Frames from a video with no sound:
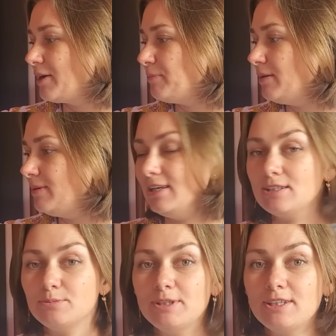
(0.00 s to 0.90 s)
Maybe a
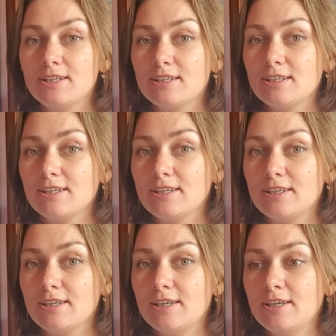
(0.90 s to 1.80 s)
little bit,
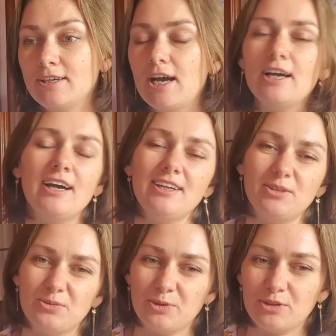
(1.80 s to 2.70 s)
I
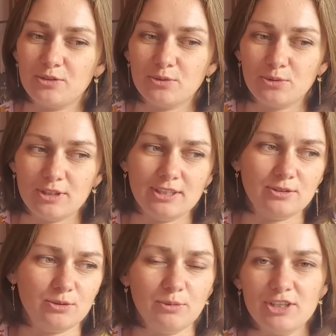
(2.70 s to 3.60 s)
don't want to tell
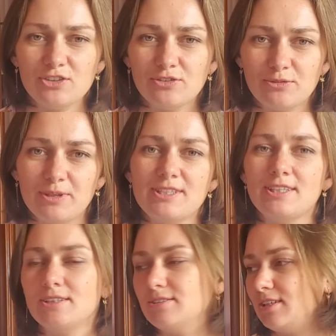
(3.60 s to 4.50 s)
too much of
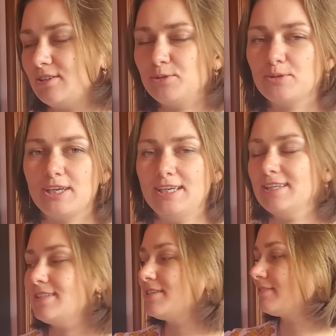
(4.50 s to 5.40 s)
myself, like who
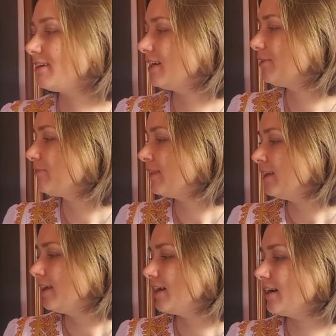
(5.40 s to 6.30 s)
cares really,
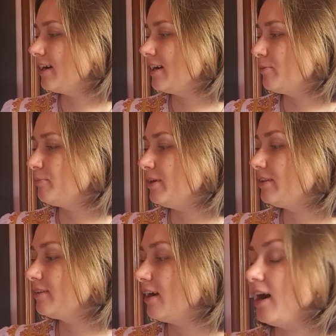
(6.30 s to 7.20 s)

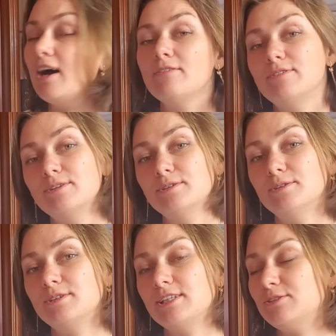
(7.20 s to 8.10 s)
but I
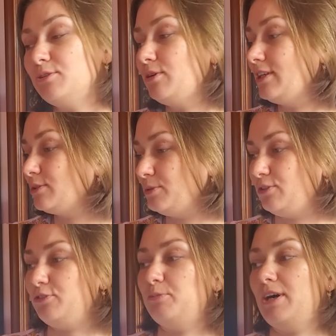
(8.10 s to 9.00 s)
will tell you a little bit
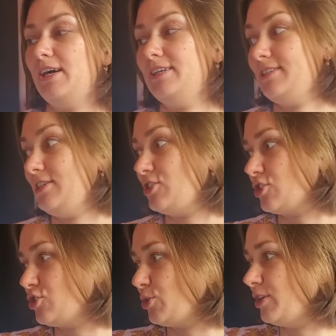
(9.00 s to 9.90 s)
of my
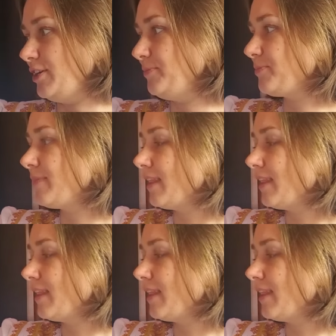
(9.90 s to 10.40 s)
stitching journey.